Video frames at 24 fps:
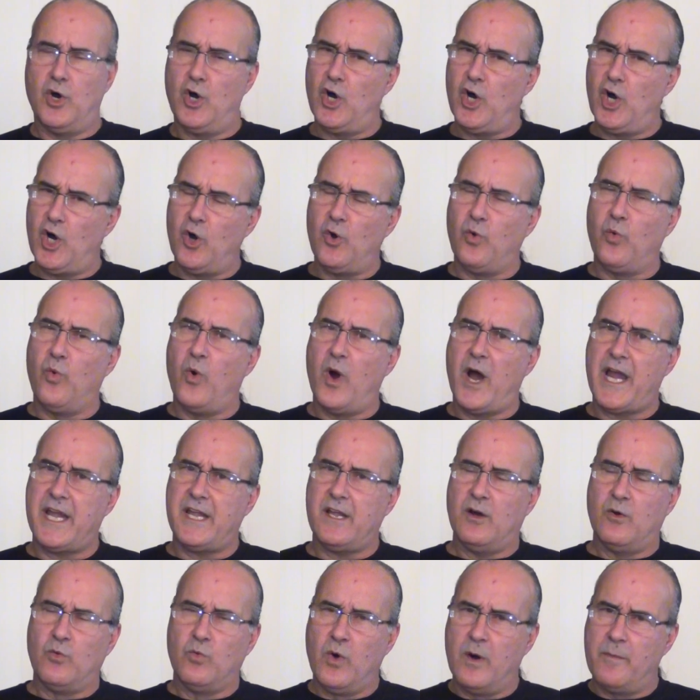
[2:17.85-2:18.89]

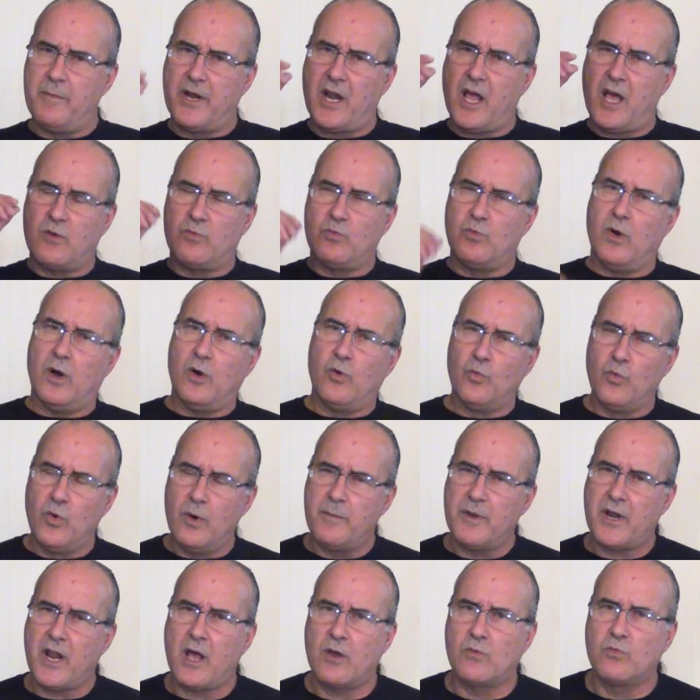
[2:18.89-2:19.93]

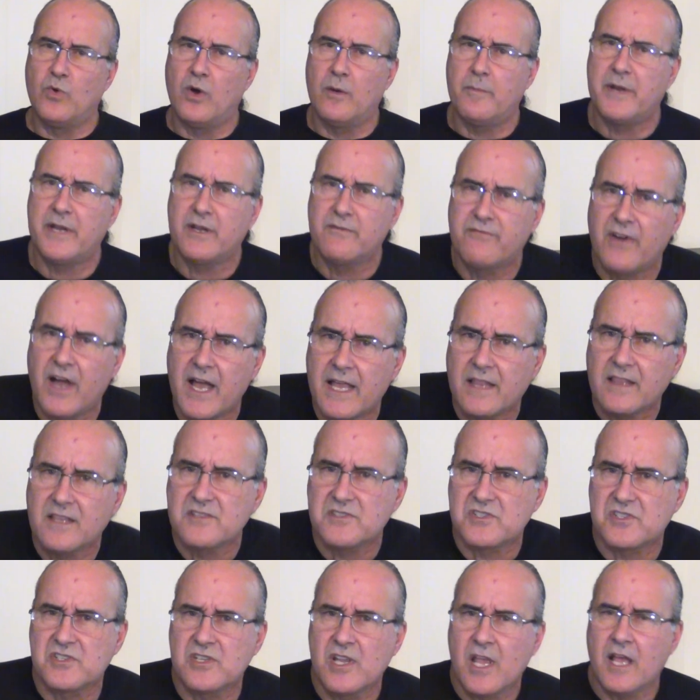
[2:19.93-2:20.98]
woman-on-woman
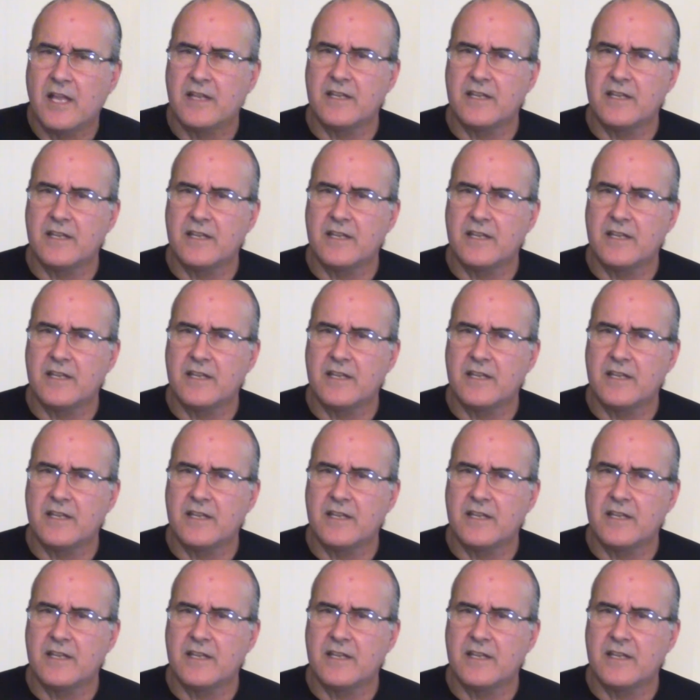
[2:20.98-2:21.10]
violence is